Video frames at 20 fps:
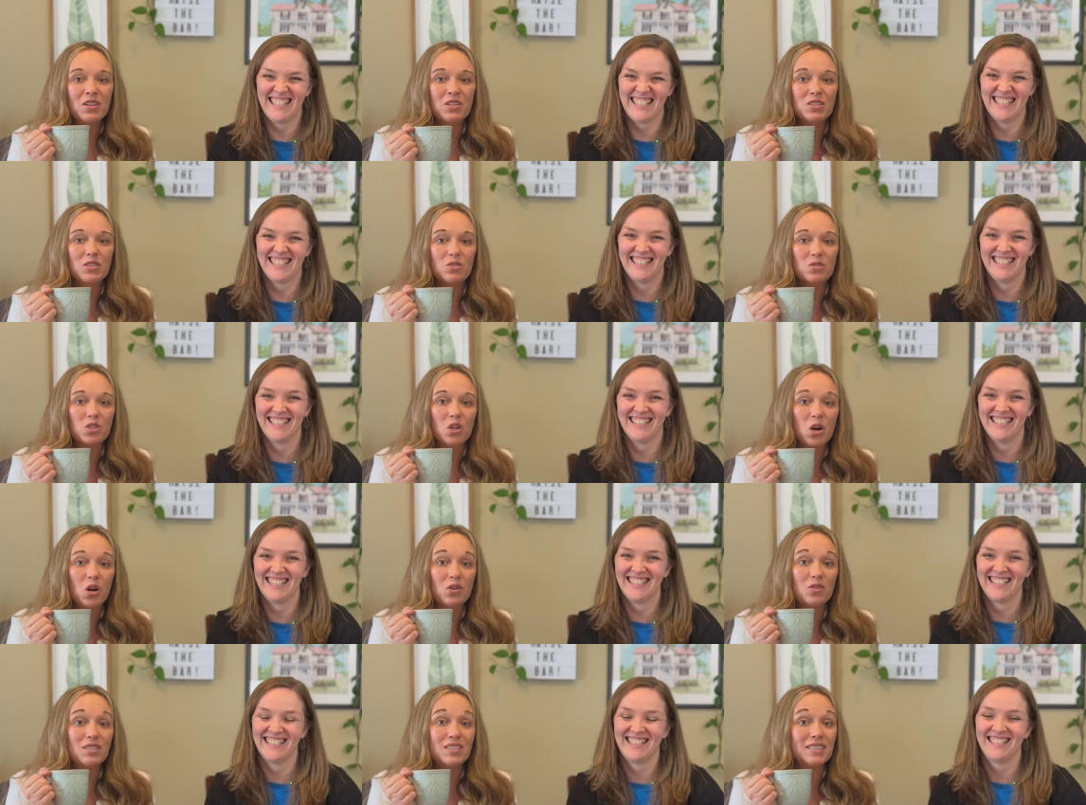Speaker 1: So
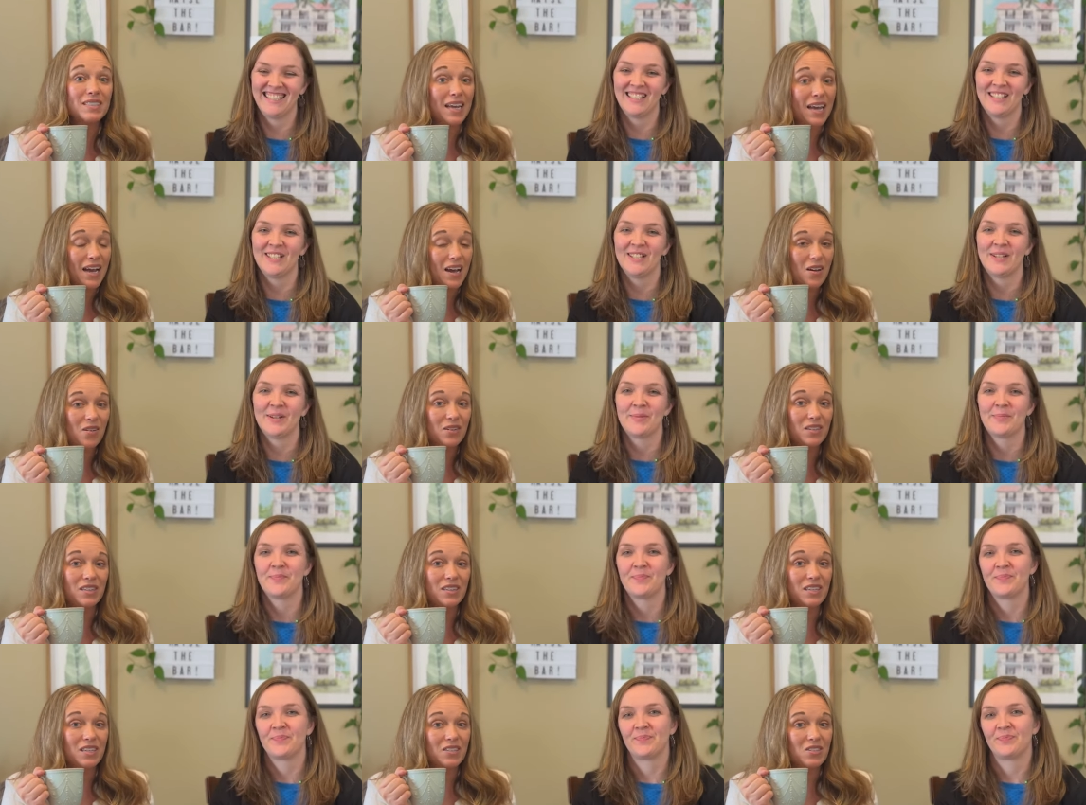Charlestown
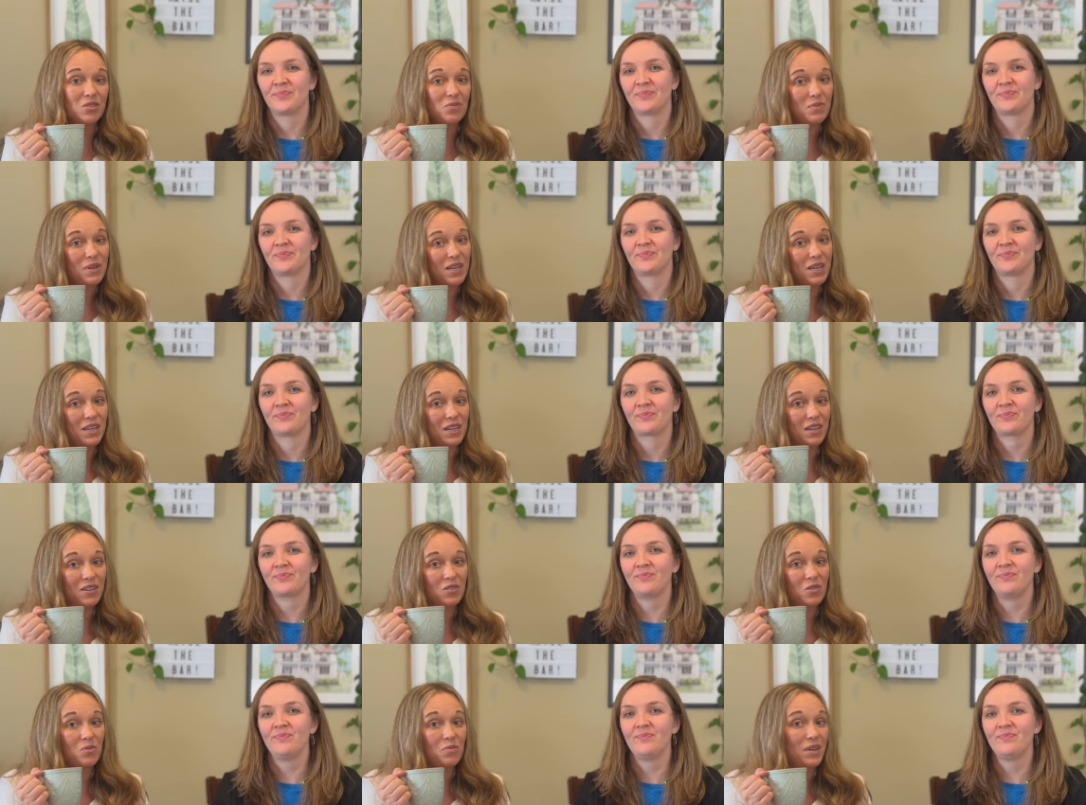in the Eastern
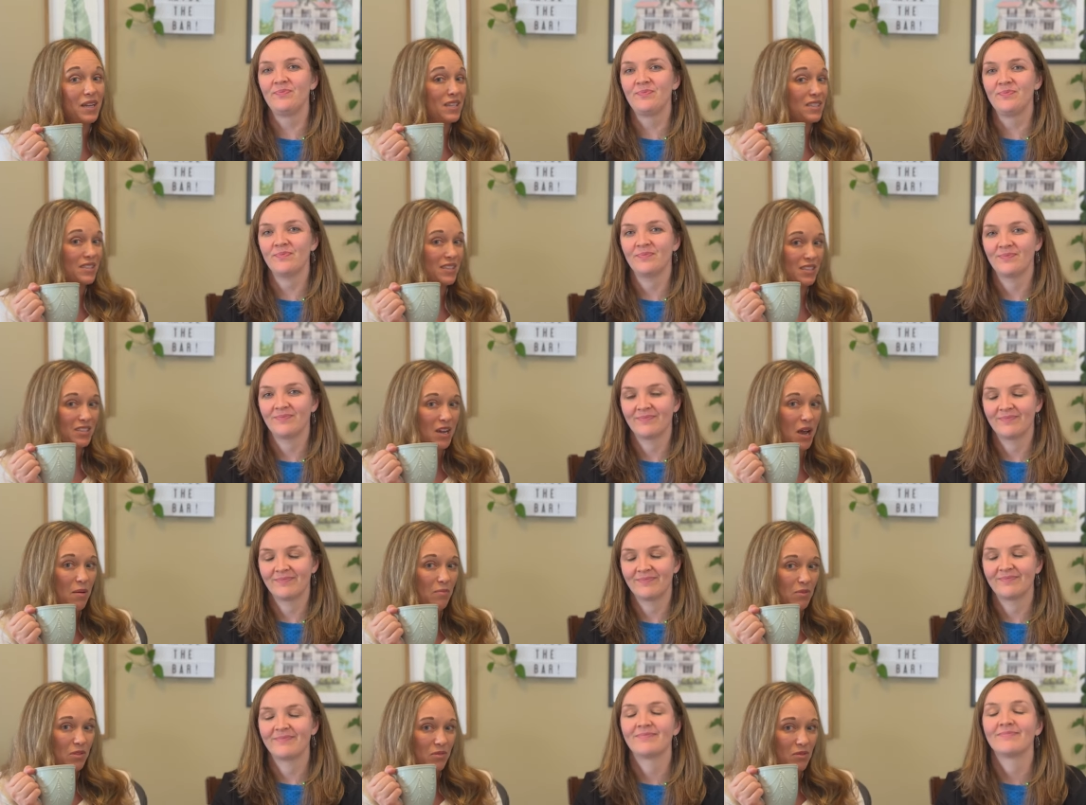Panhandle makes the
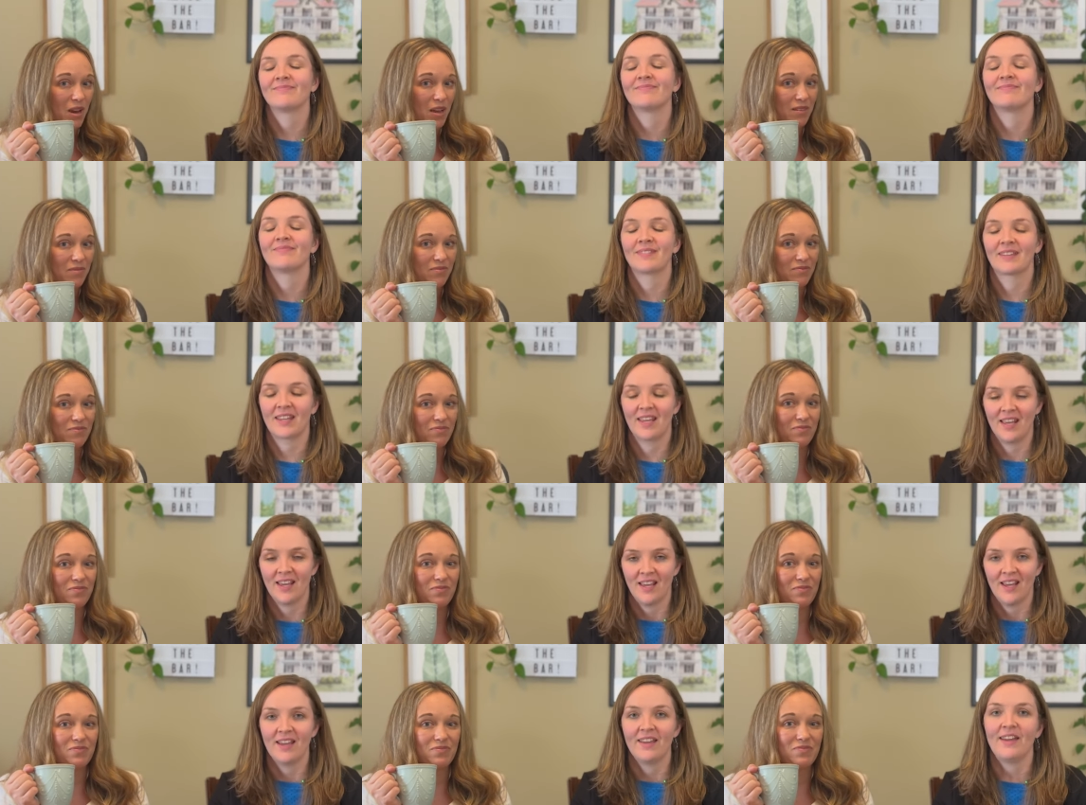top three.
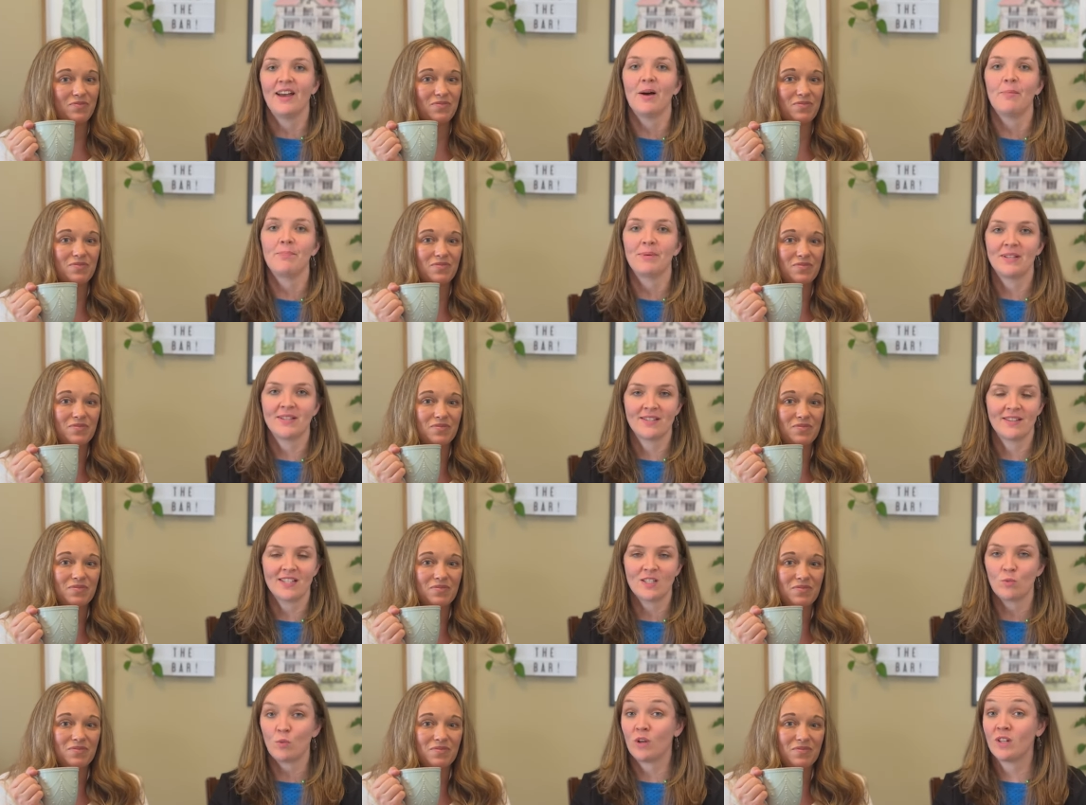Yep, and
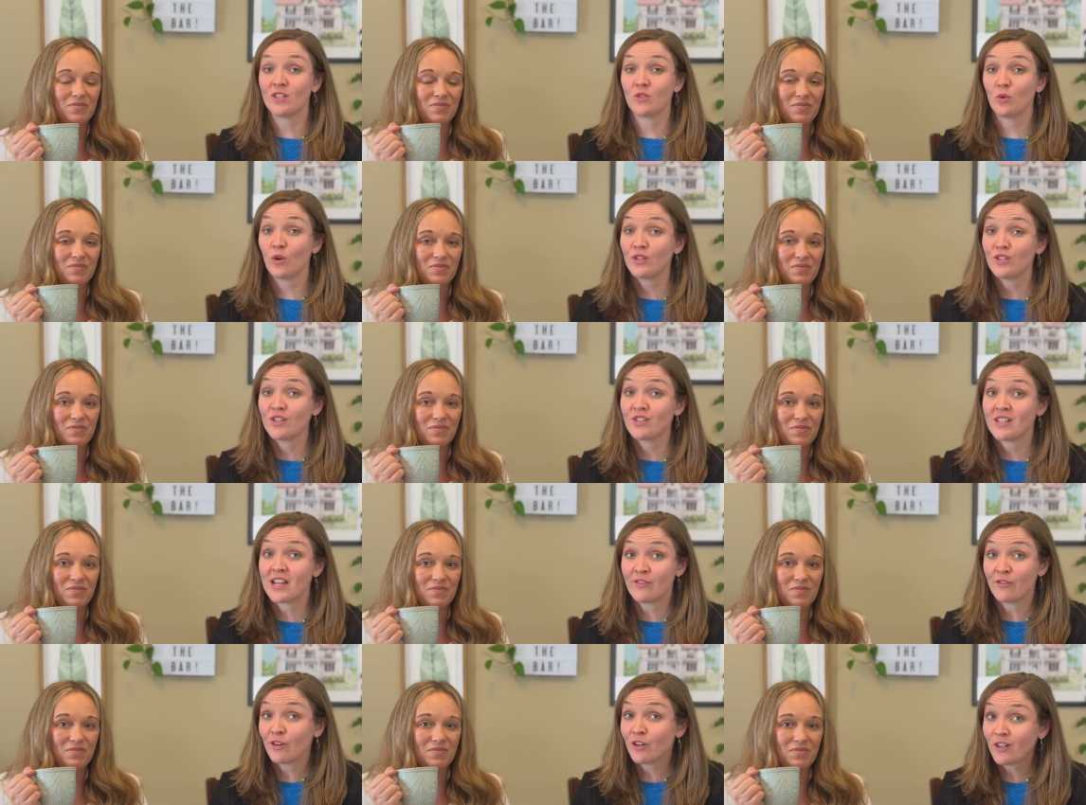
Speaker 2: since one source is
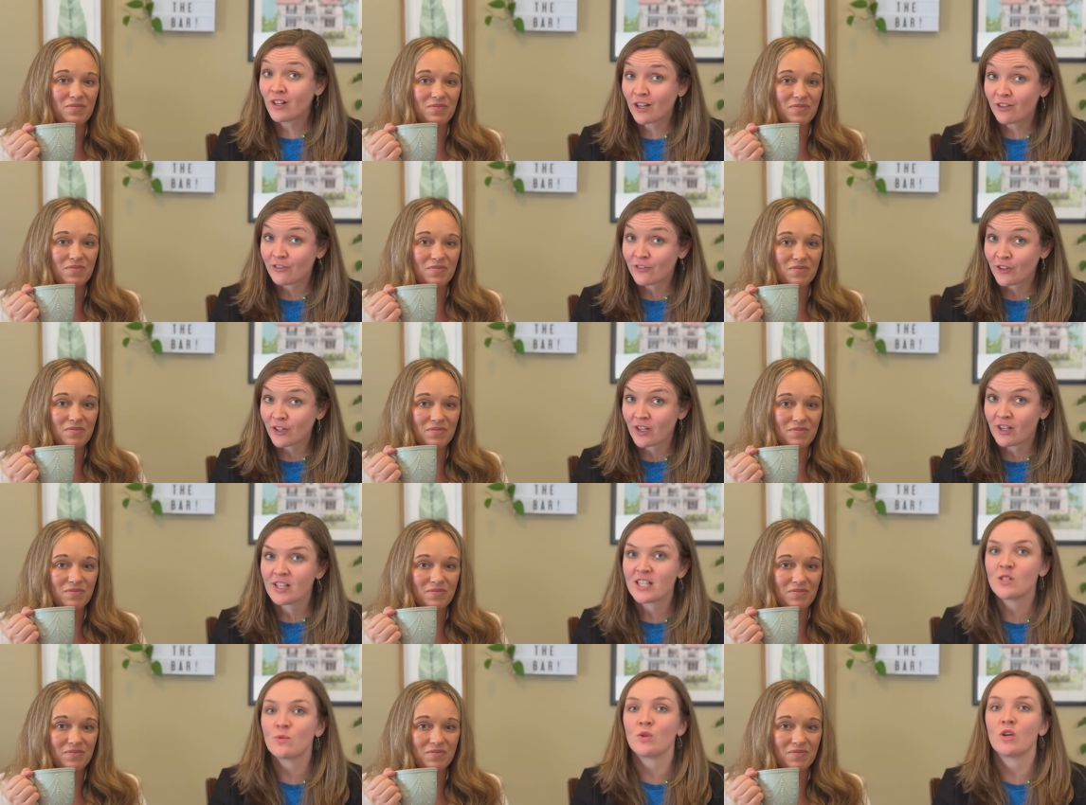never enough for
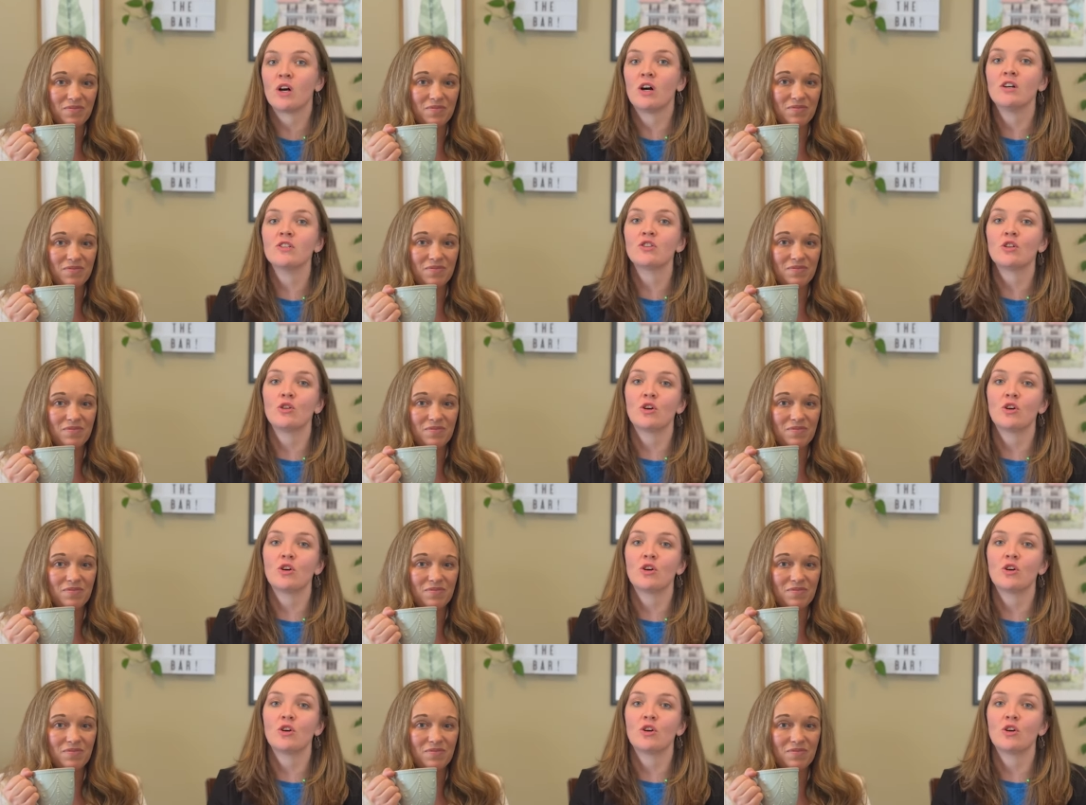us, we also